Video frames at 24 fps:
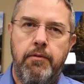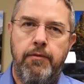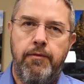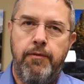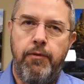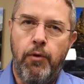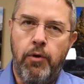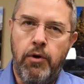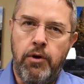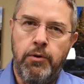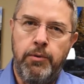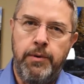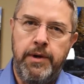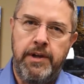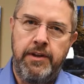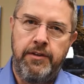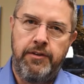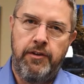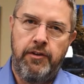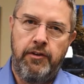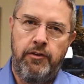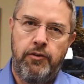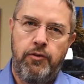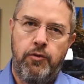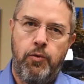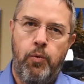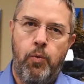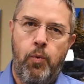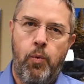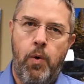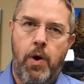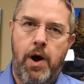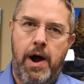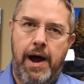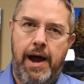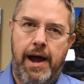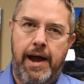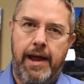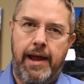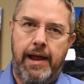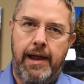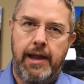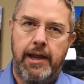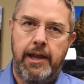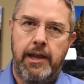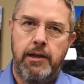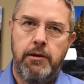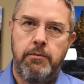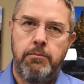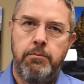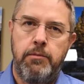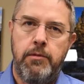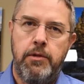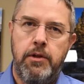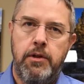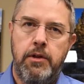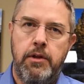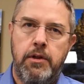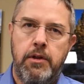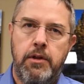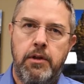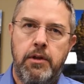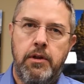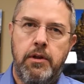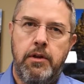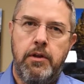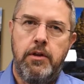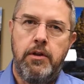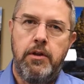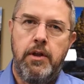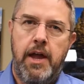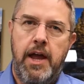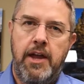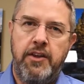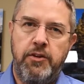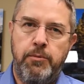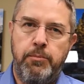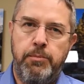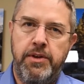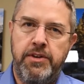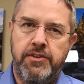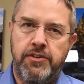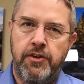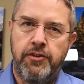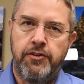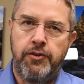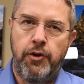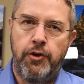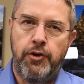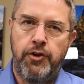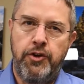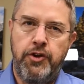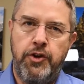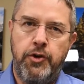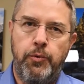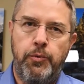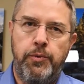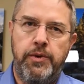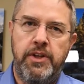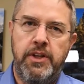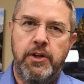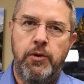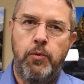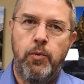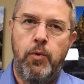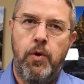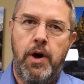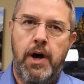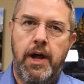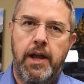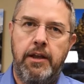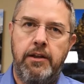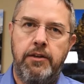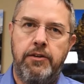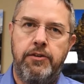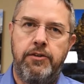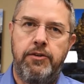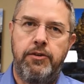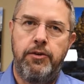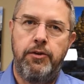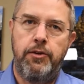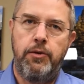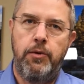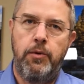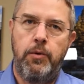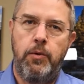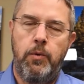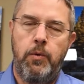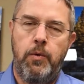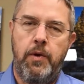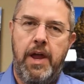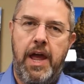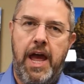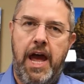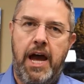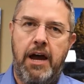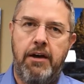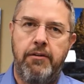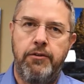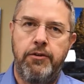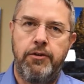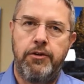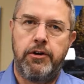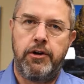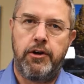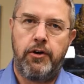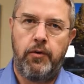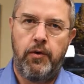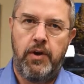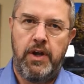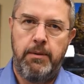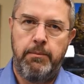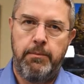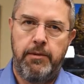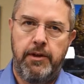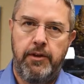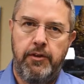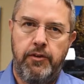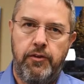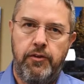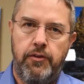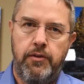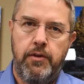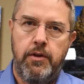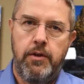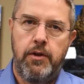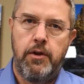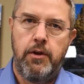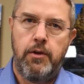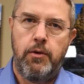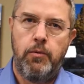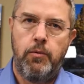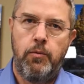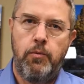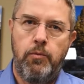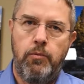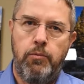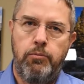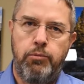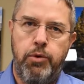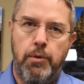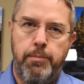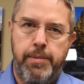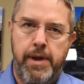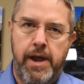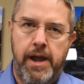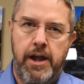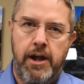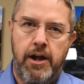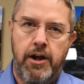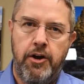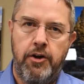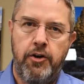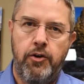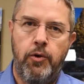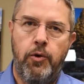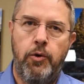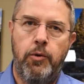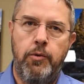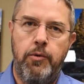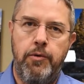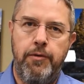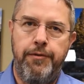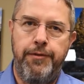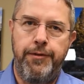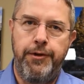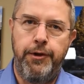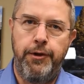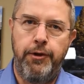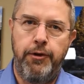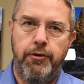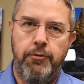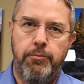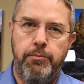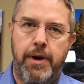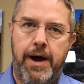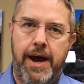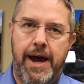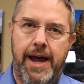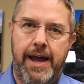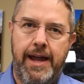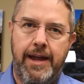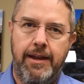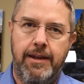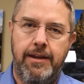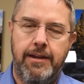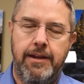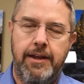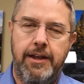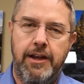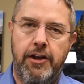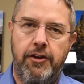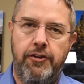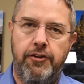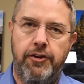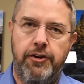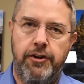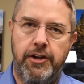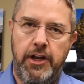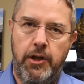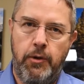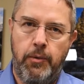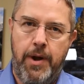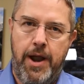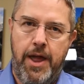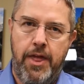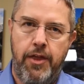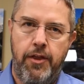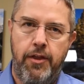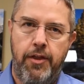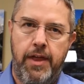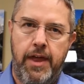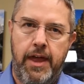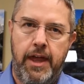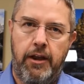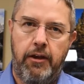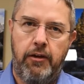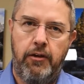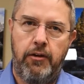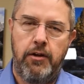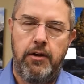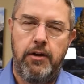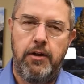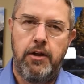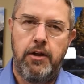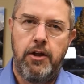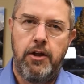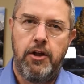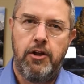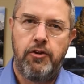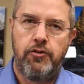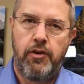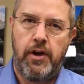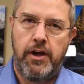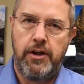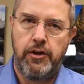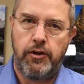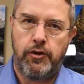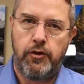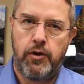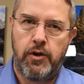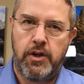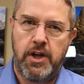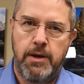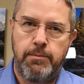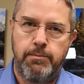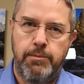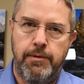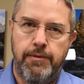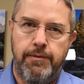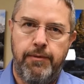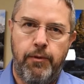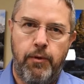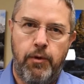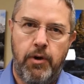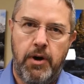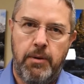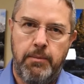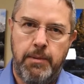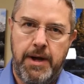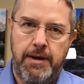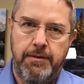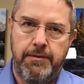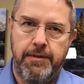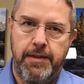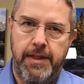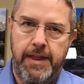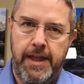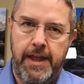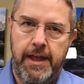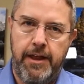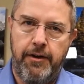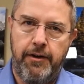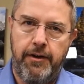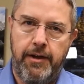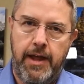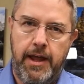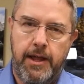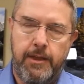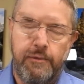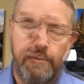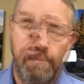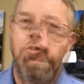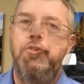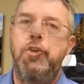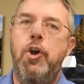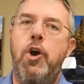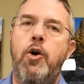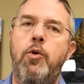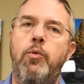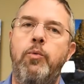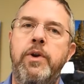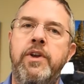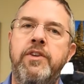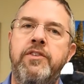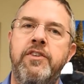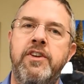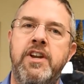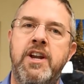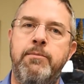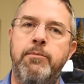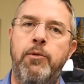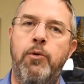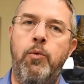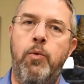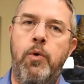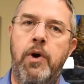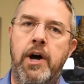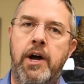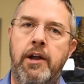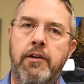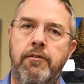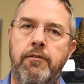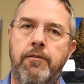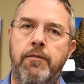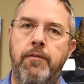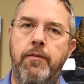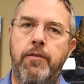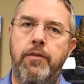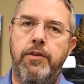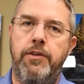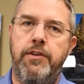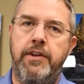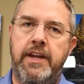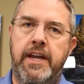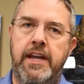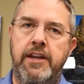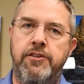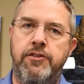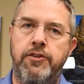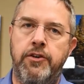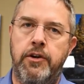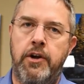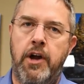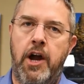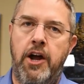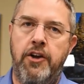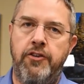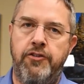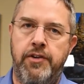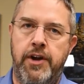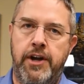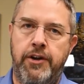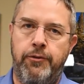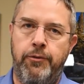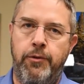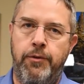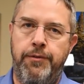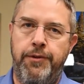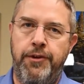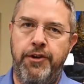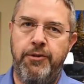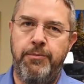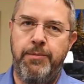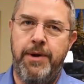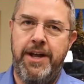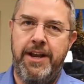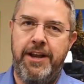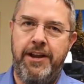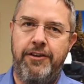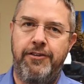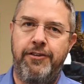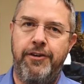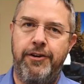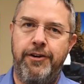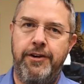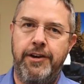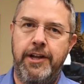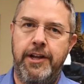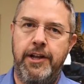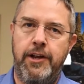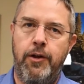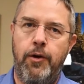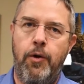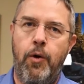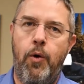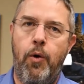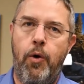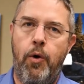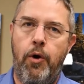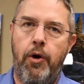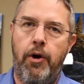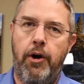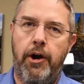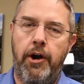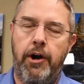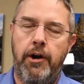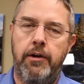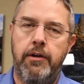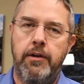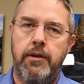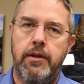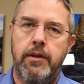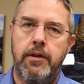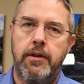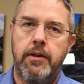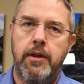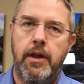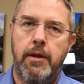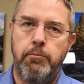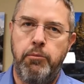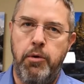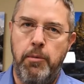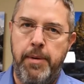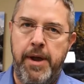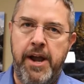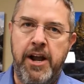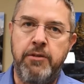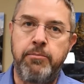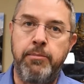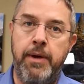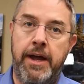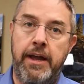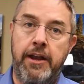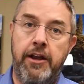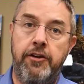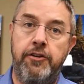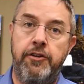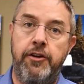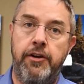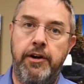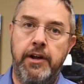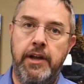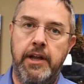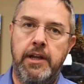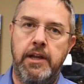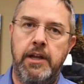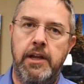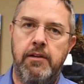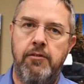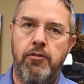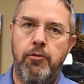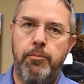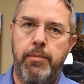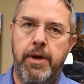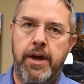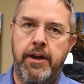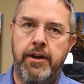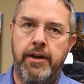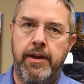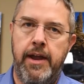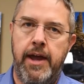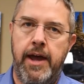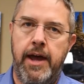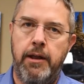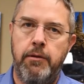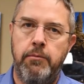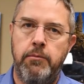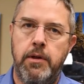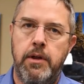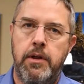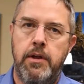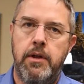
4 reasons why, as a business owner, you really want to have your agreements prepared or reviewed by an attorney rather than trying to cook up a form off of the internet. So reason number 1 to get your contract reviewed by an attorney or prepared by an attorney, even better yet,